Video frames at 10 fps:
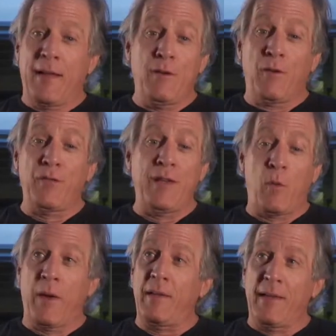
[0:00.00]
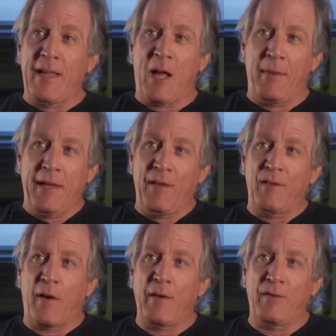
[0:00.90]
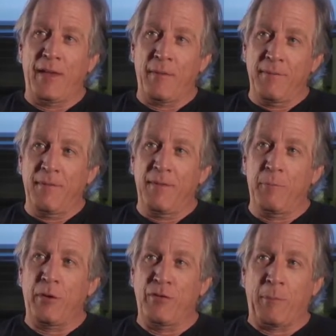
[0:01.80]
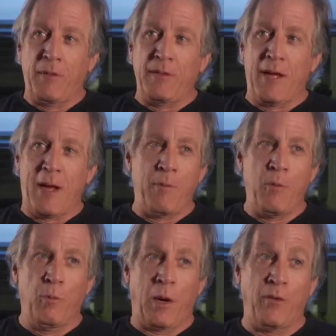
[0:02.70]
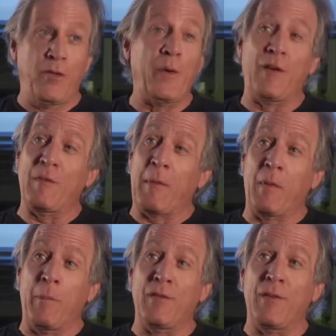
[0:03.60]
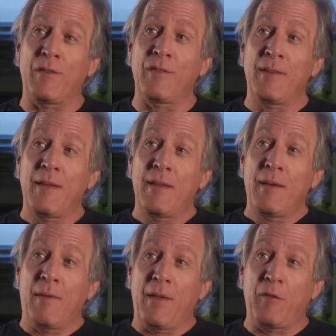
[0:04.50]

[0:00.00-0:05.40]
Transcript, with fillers: you'll see quickly how many of these artists get pushed up to the top who are serious about the business, right?